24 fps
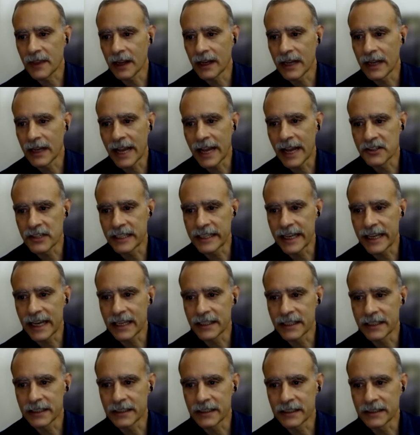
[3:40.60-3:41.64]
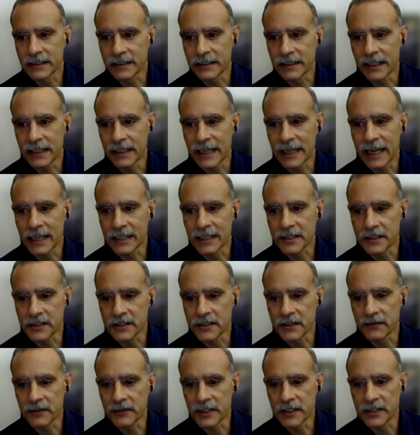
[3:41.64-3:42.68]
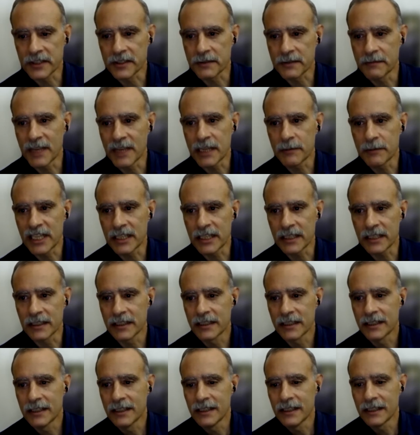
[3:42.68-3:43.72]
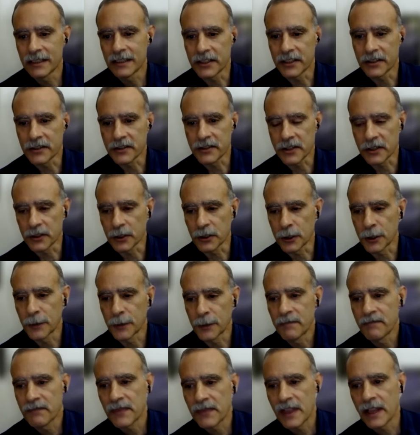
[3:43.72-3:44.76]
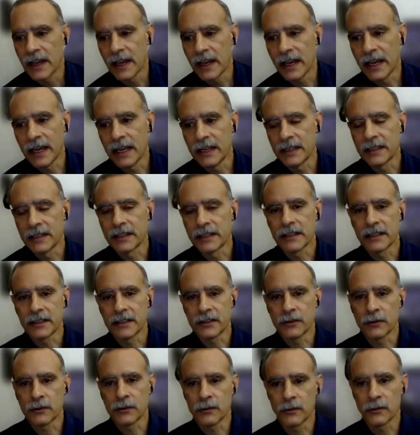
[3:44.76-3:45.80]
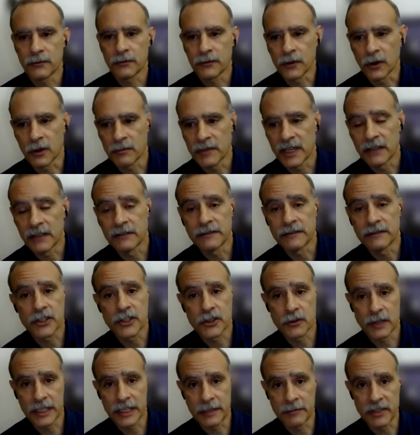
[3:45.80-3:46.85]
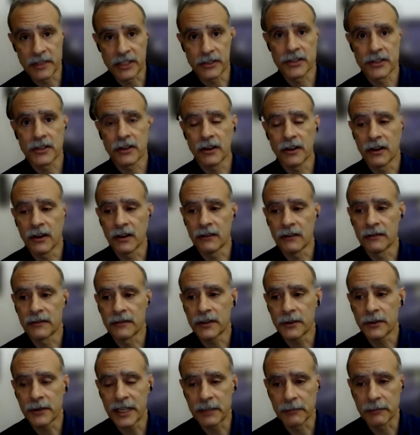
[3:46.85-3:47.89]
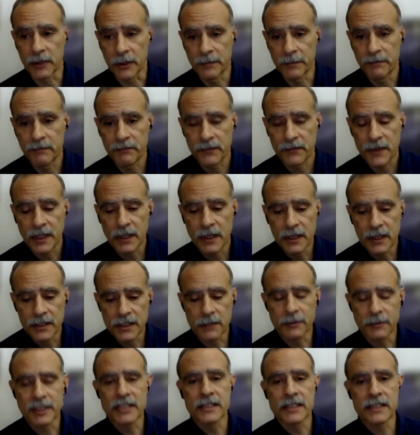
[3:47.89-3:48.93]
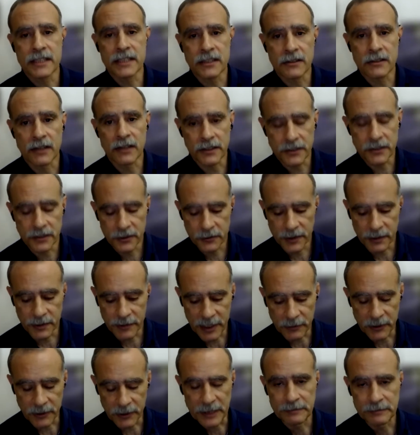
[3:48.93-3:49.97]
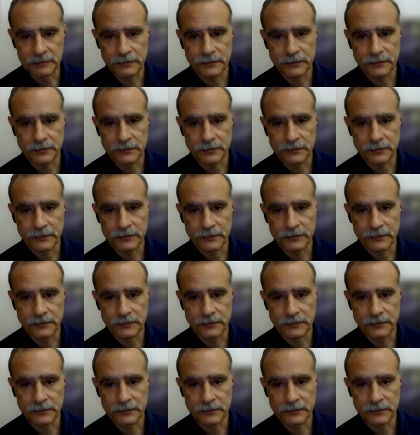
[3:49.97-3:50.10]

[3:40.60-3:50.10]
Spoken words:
actually had an analysis of this many, many years ago. And you form a virtual image of the rainbow. So what has this got to do with memory?